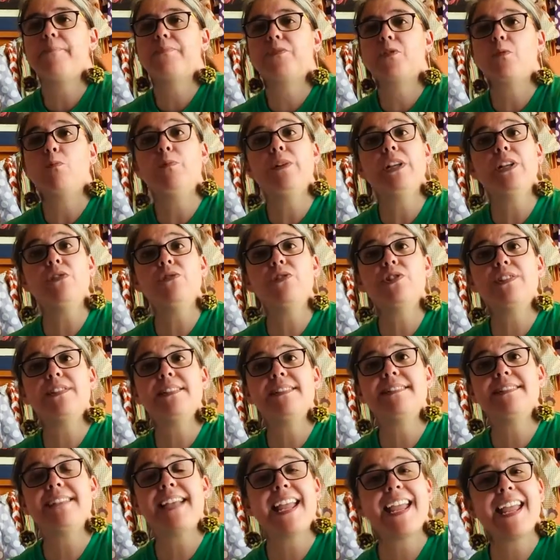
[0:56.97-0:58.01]
we usually
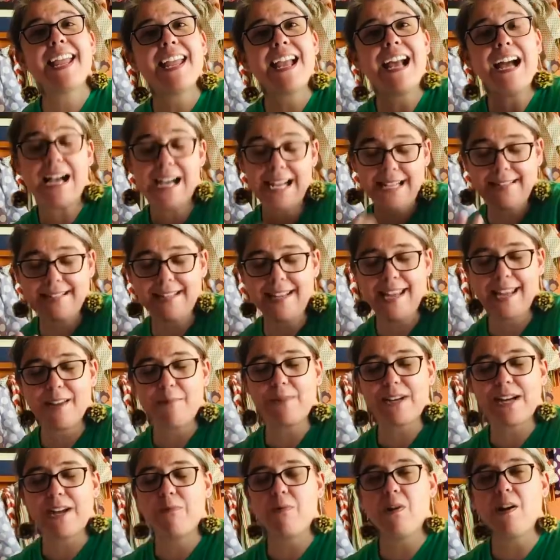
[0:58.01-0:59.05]
say, I say when
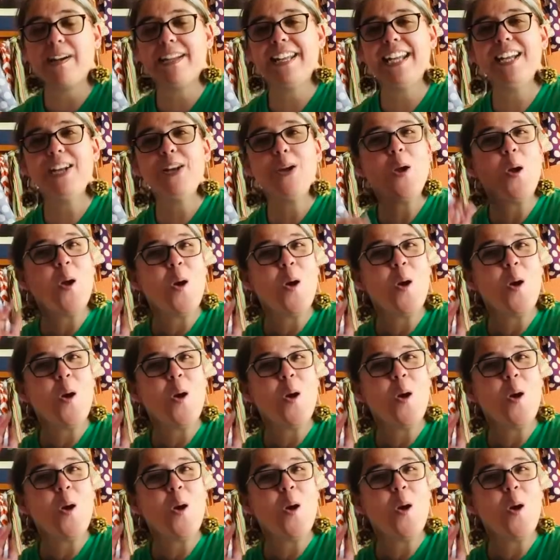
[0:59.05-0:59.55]
I walk in,